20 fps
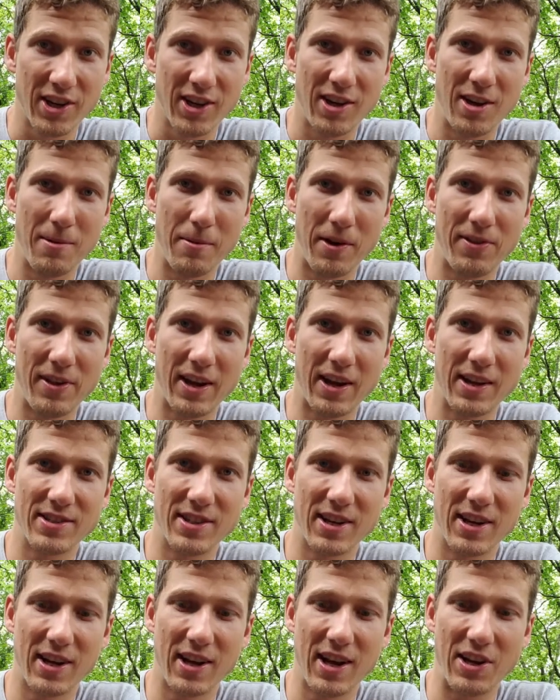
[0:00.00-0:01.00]
you might think it's
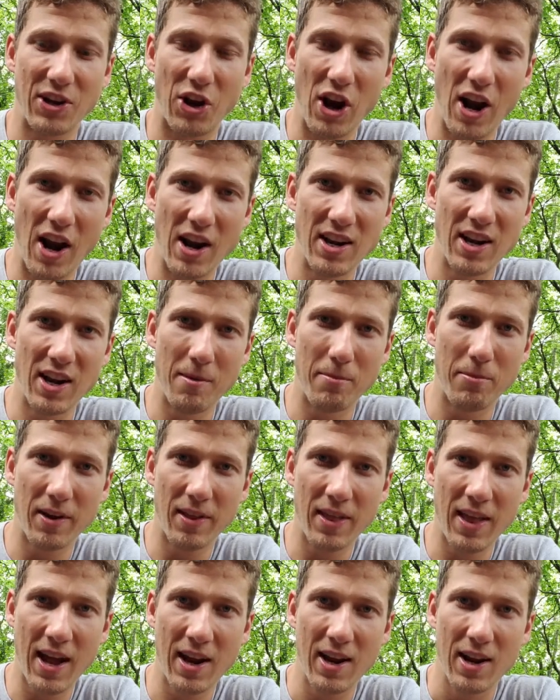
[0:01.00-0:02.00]
a good idea to bring
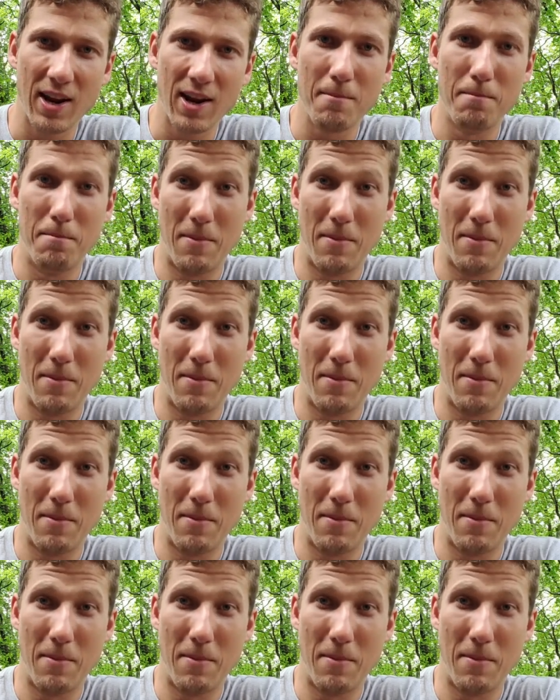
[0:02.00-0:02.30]
that.